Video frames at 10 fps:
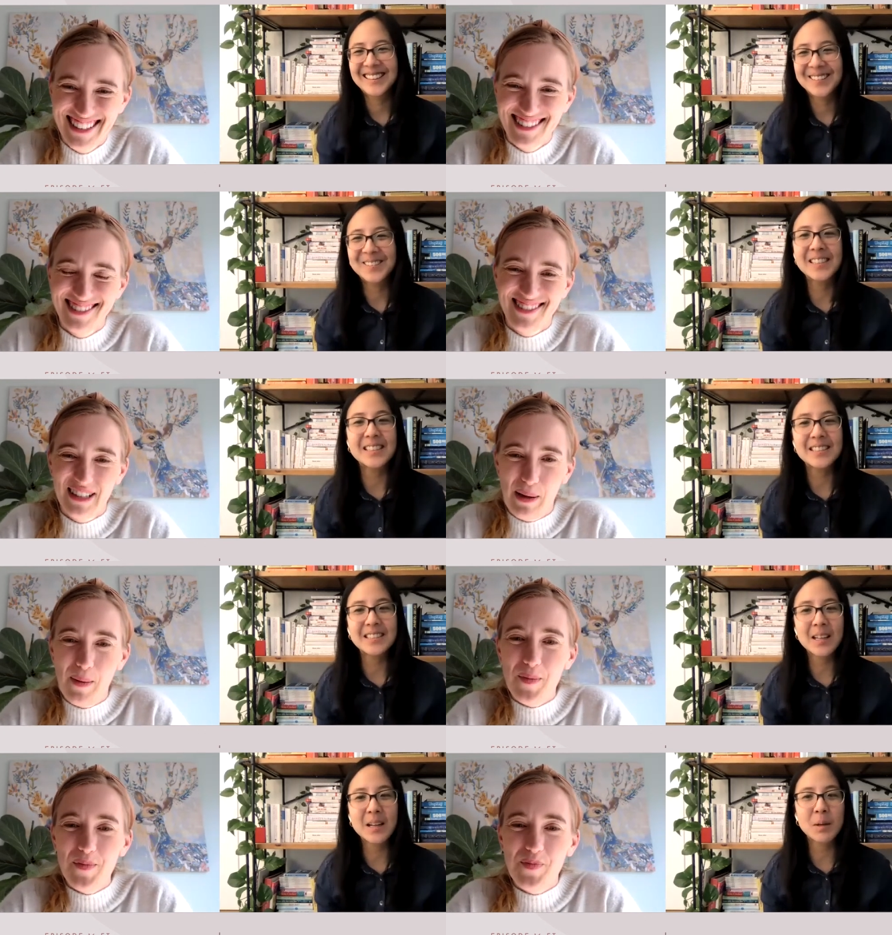Speaker 1: what does
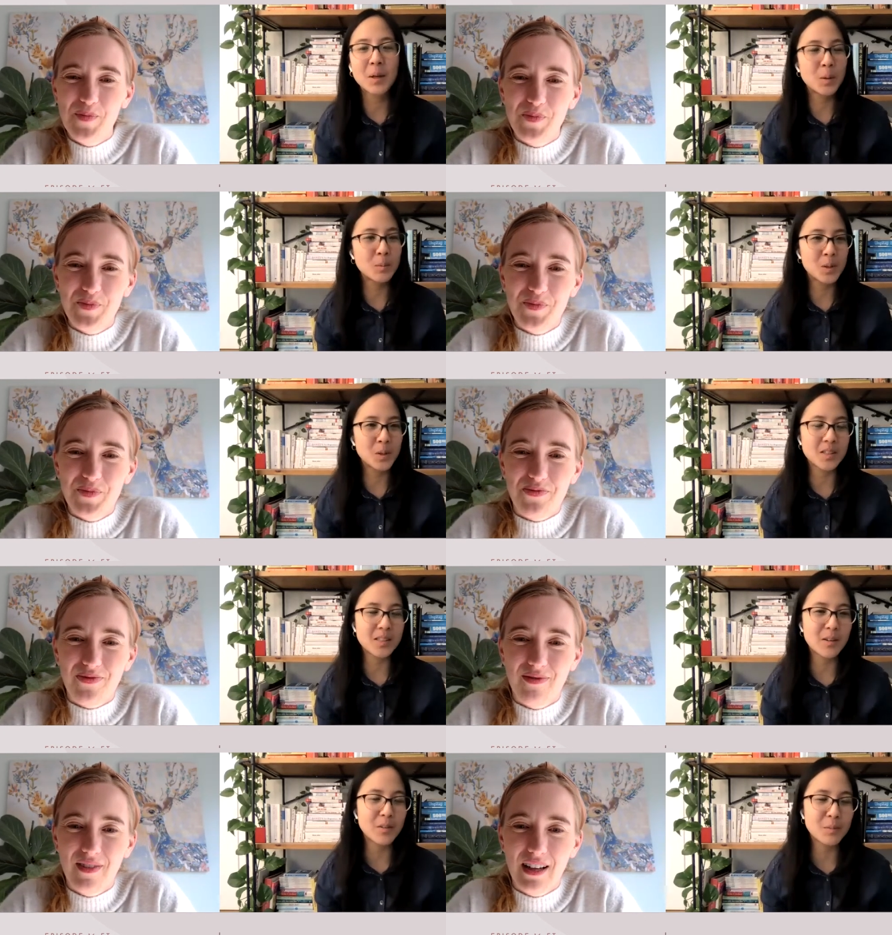coming home to
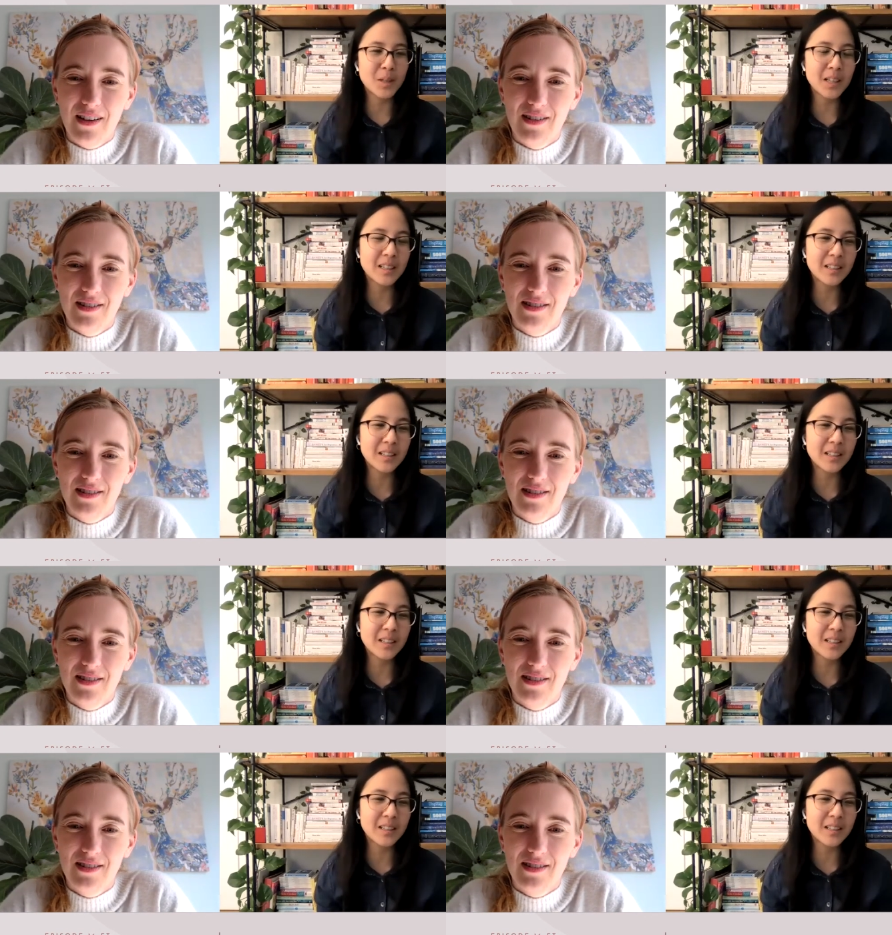yourself mean?